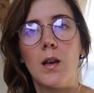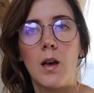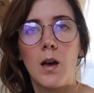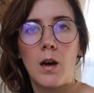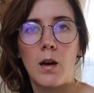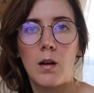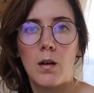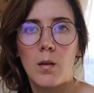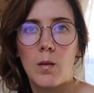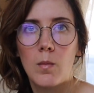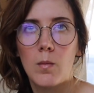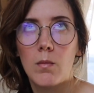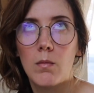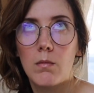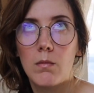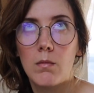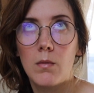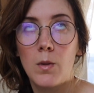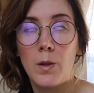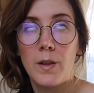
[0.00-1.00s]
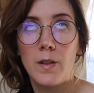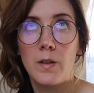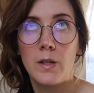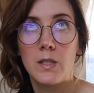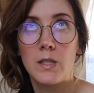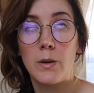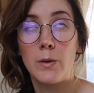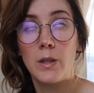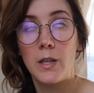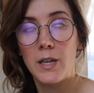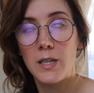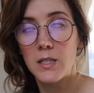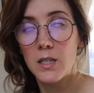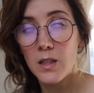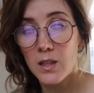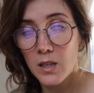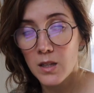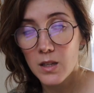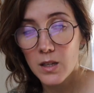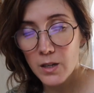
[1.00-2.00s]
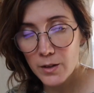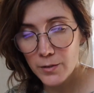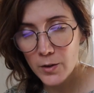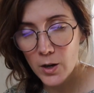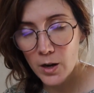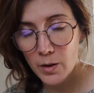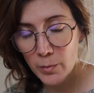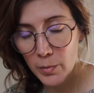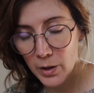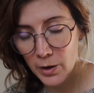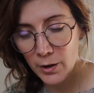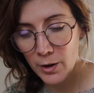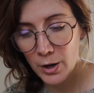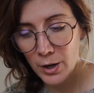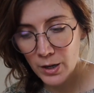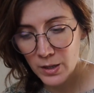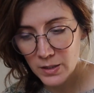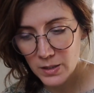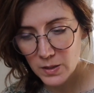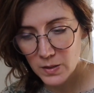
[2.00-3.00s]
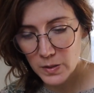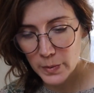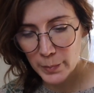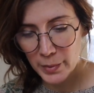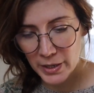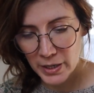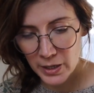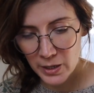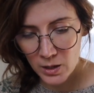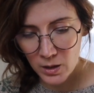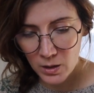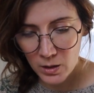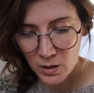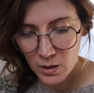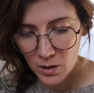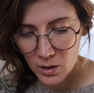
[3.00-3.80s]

well, at least I would like to think that I've gotten better at anticipating